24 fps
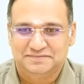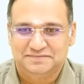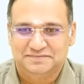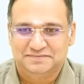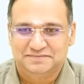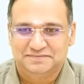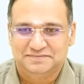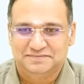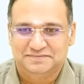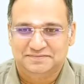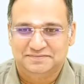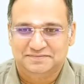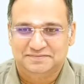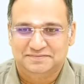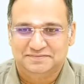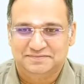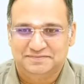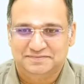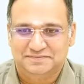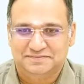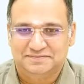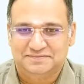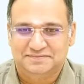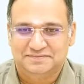
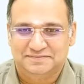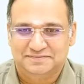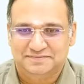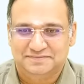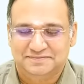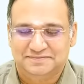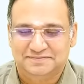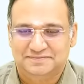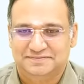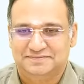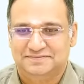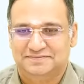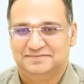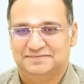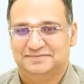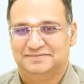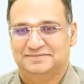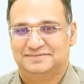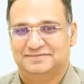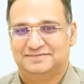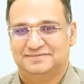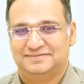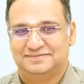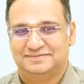
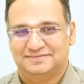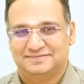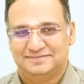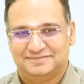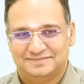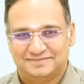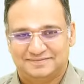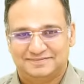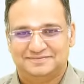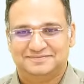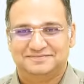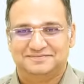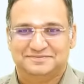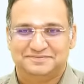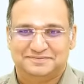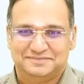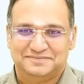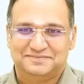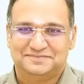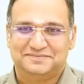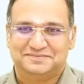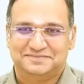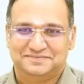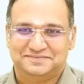
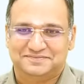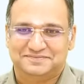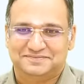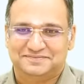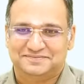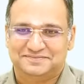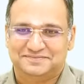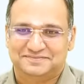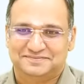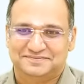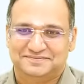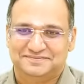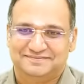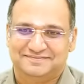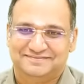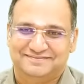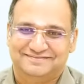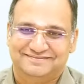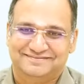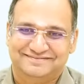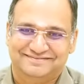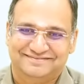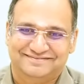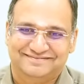
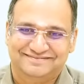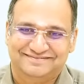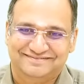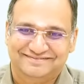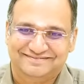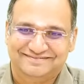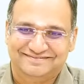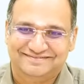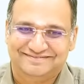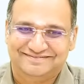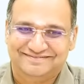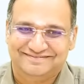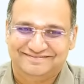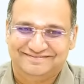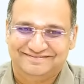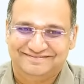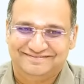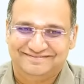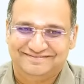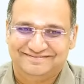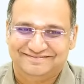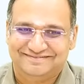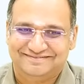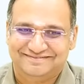
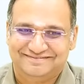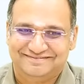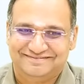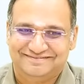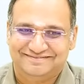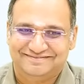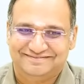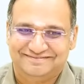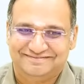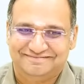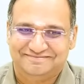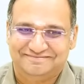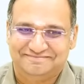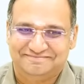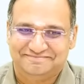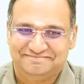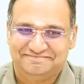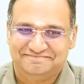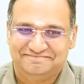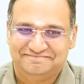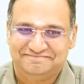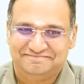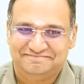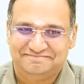
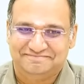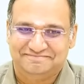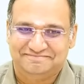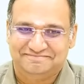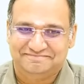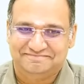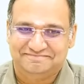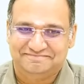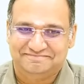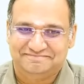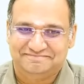(not speaking)